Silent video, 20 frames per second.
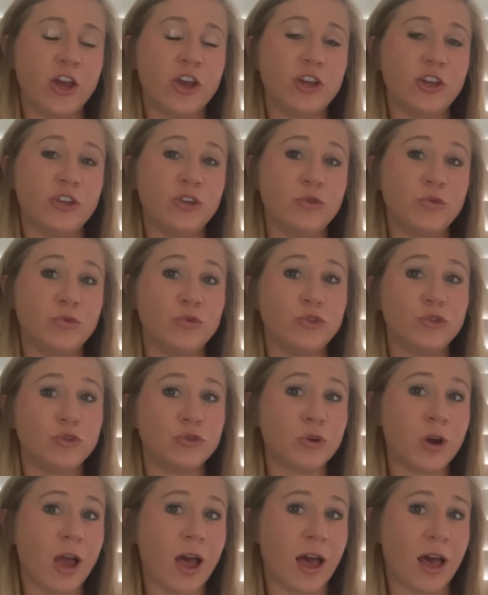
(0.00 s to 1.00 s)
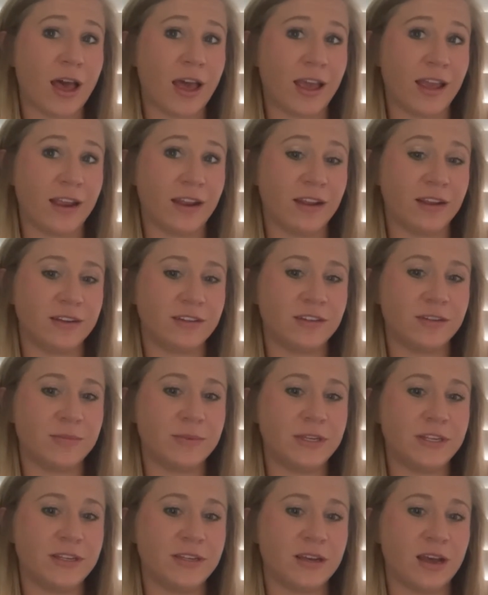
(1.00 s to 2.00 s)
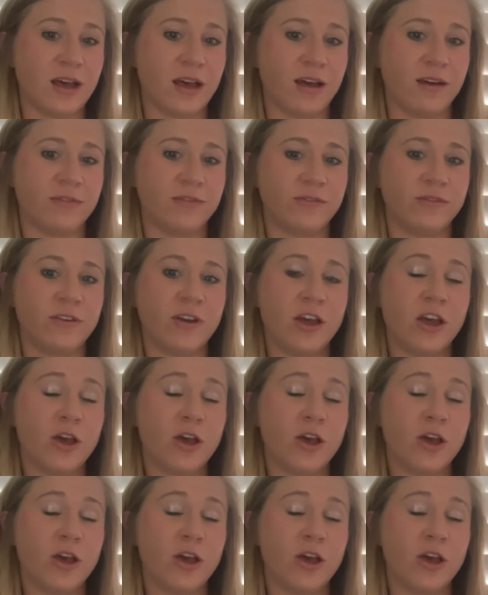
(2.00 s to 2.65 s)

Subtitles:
You tried to be tough,